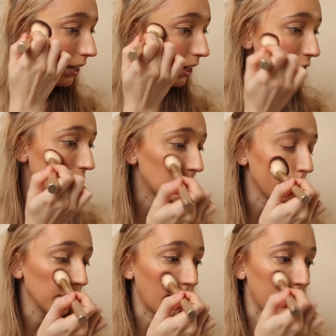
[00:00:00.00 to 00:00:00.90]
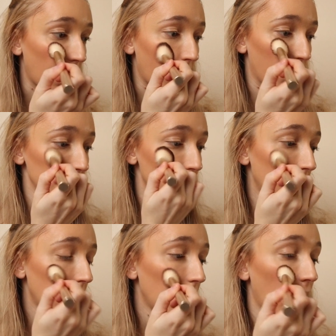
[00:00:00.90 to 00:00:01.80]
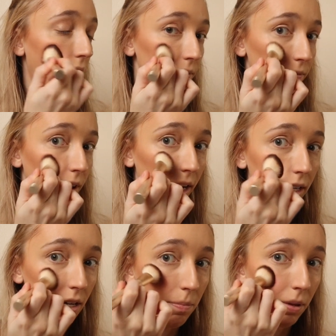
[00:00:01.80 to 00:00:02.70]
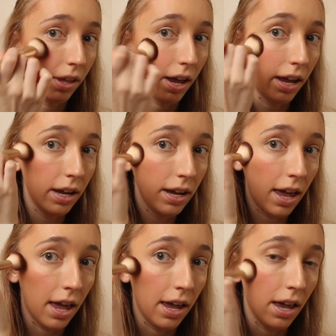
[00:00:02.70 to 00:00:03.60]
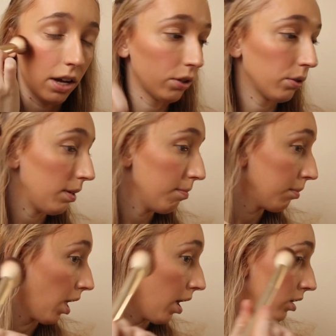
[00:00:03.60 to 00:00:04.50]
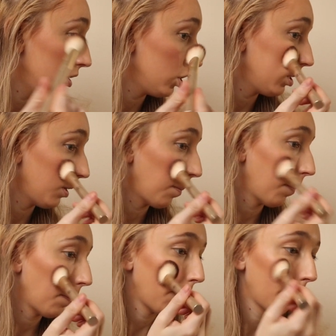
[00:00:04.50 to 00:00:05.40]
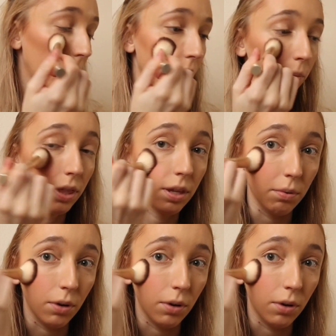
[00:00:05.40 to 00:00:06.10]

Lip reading: and just blend that out. I find applying a cream blush with a